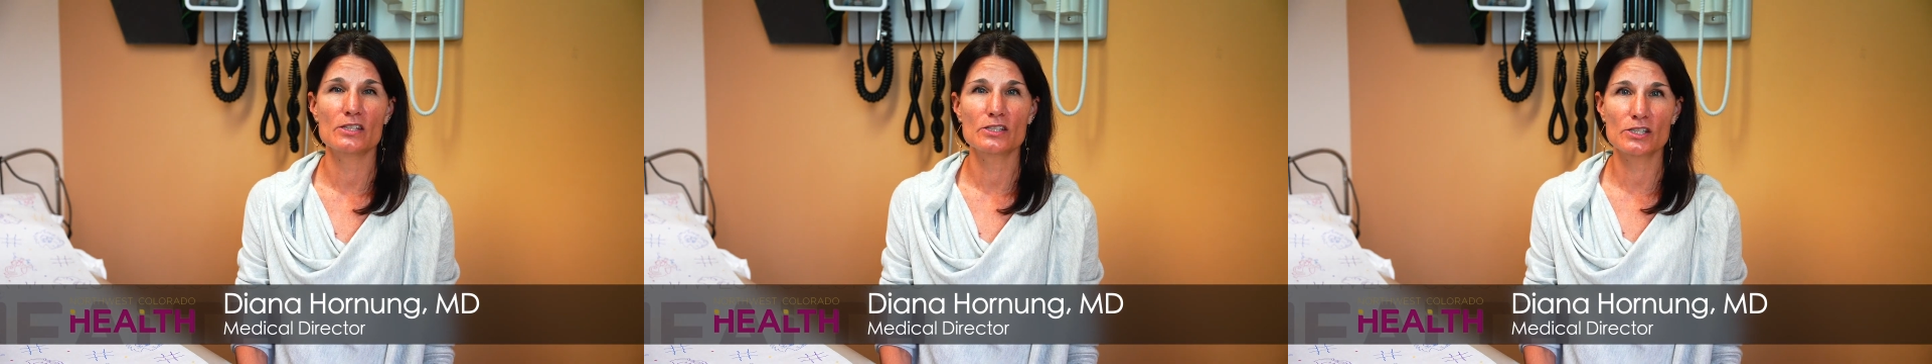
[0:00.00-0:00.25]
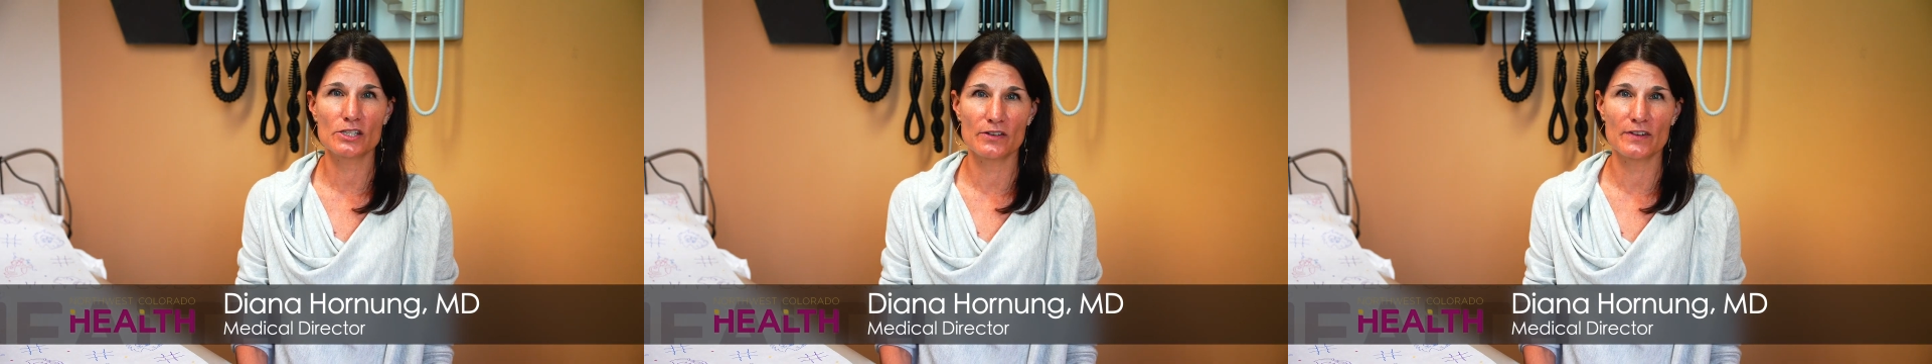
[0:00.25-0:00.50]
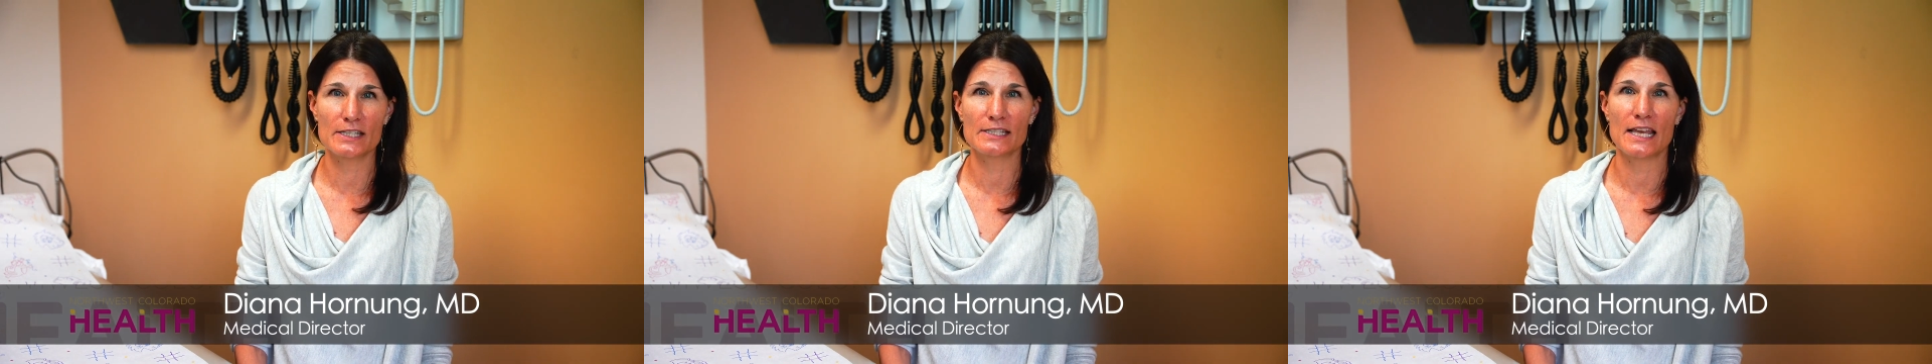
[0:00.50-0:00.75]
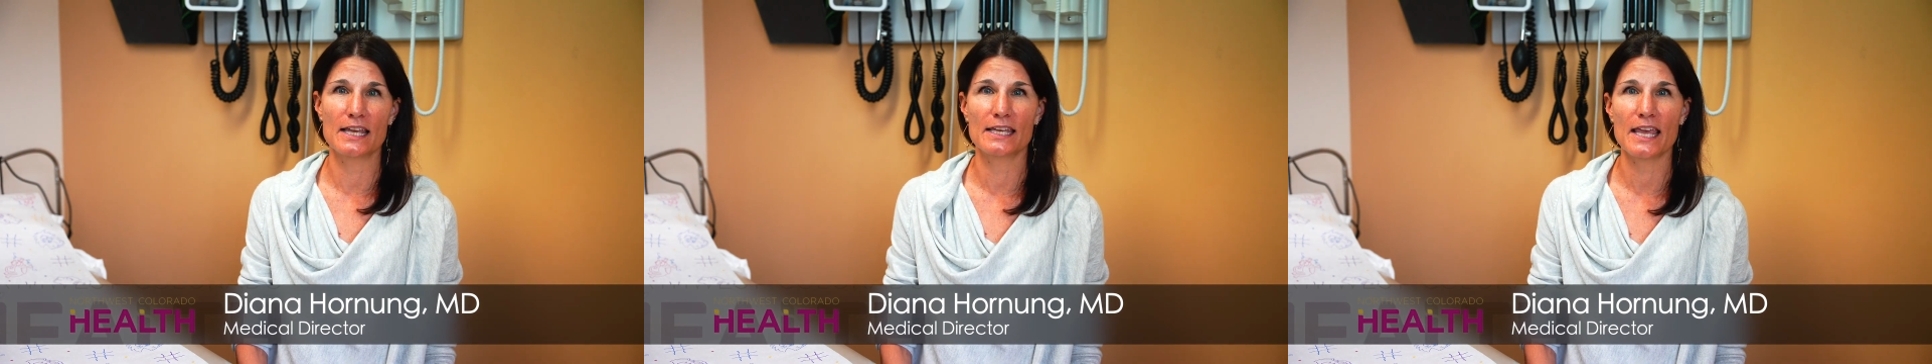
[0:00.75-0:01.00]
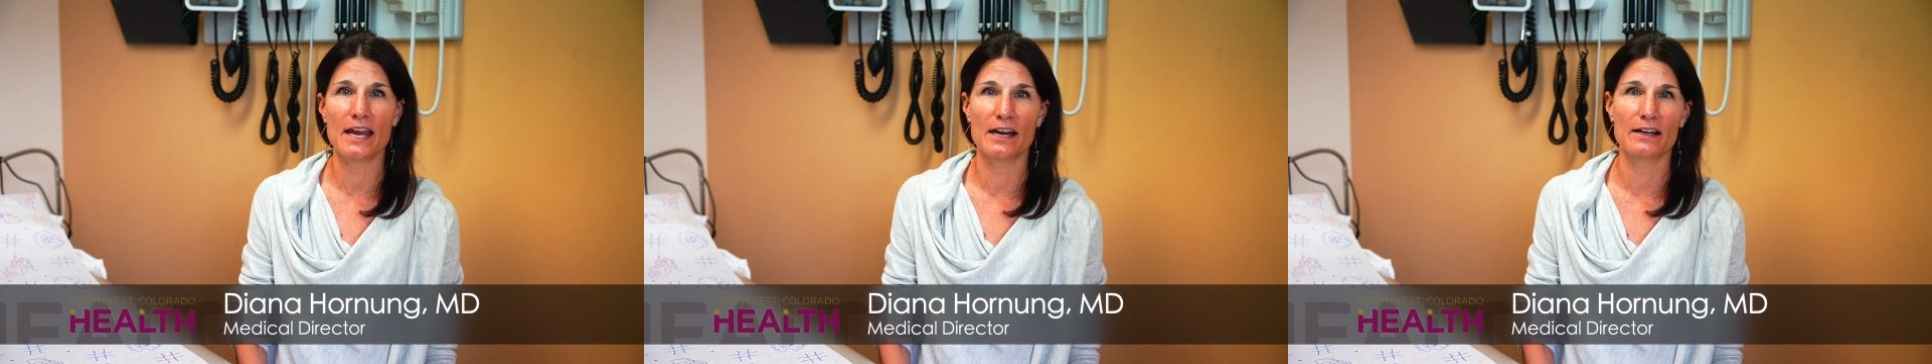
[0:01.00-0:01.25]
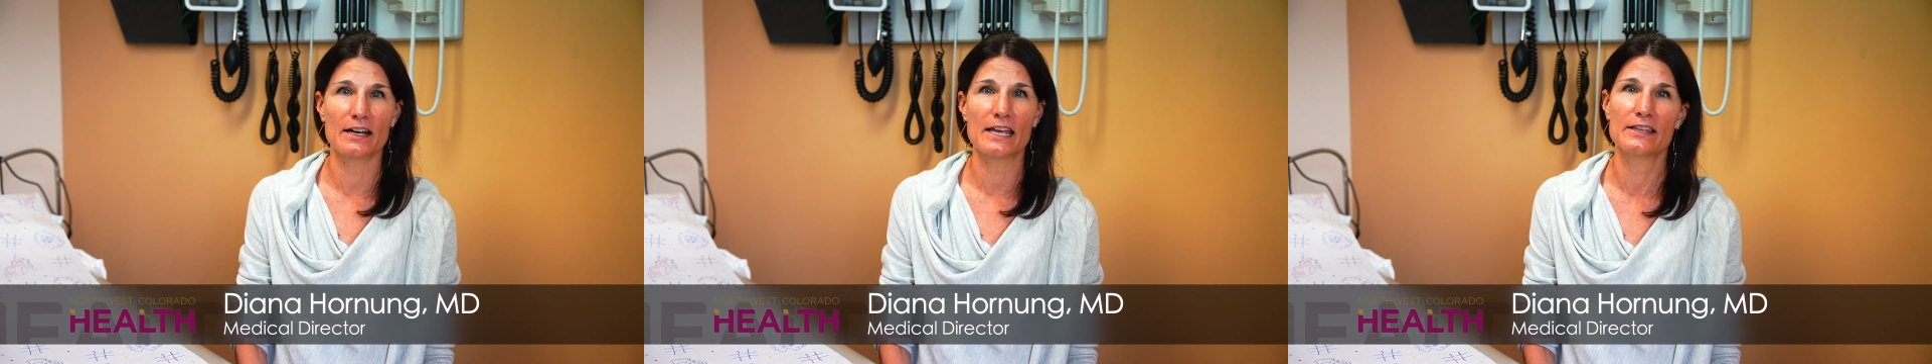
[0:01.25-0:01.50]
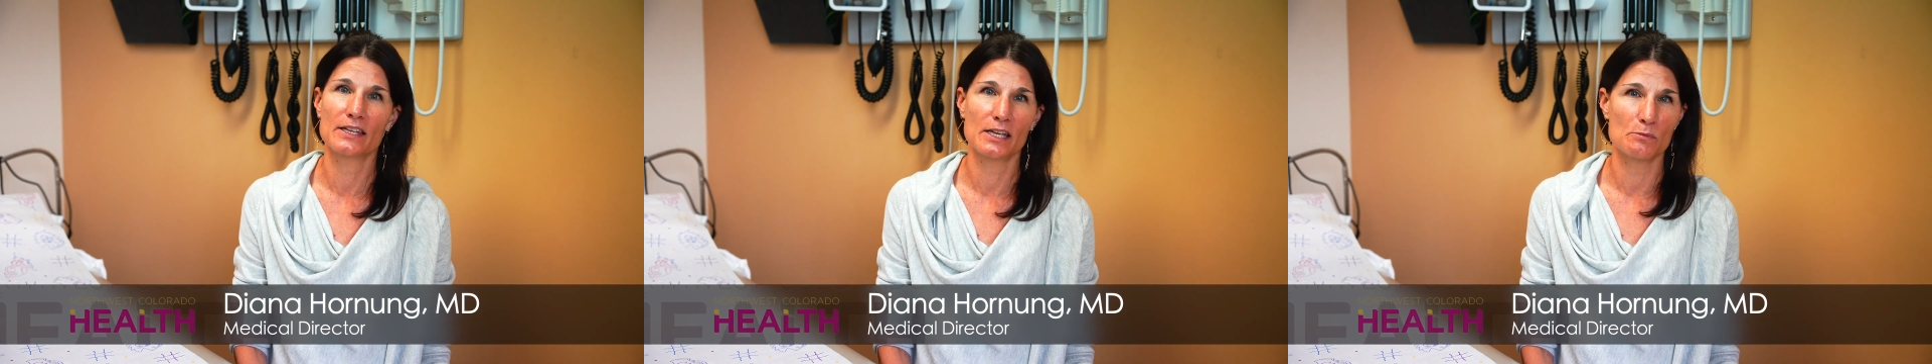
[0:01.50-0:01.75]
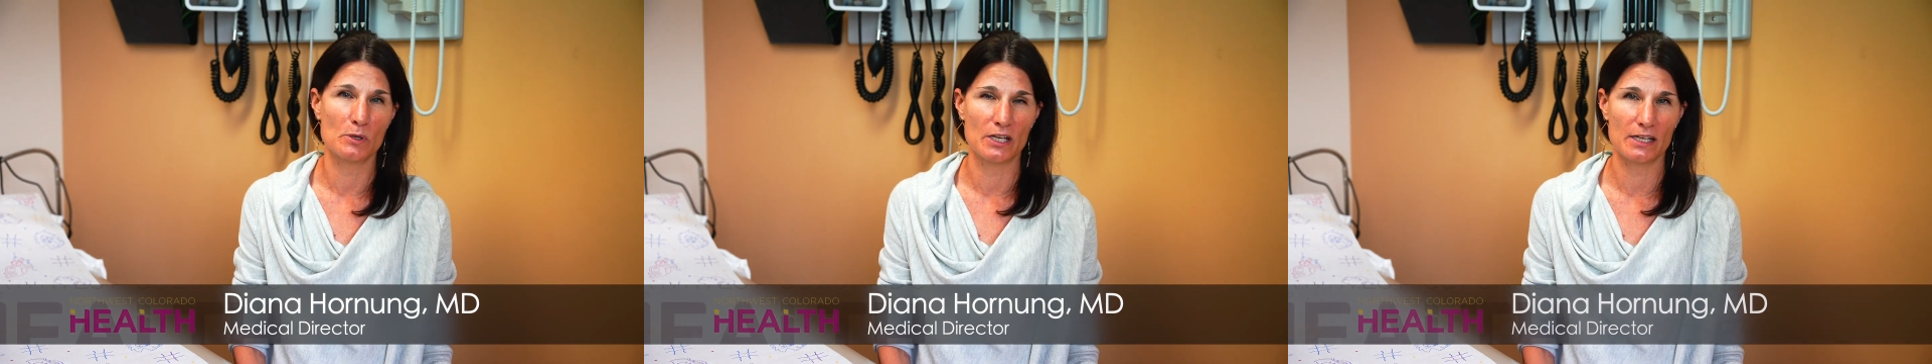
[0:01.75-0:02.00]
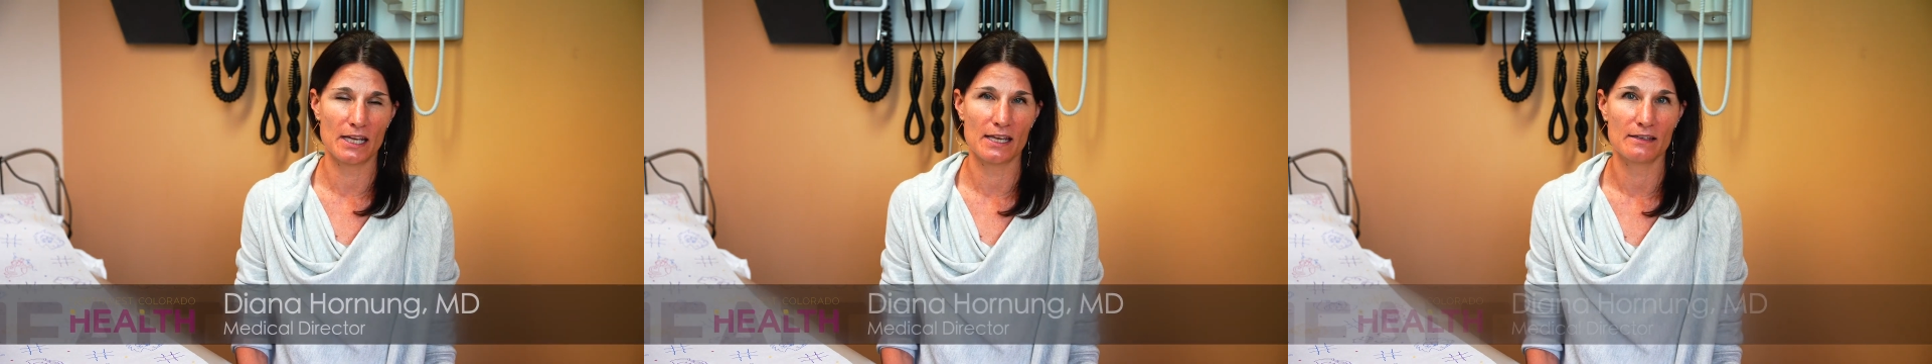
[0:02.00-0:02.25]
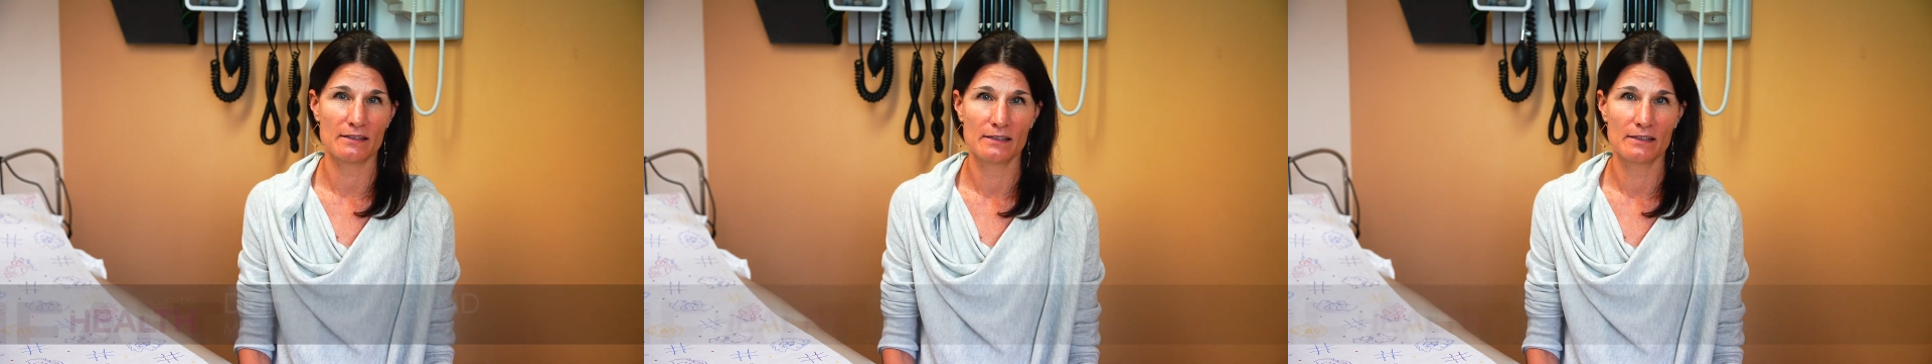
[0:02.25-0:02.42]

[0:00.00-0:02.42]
service, and care in the community.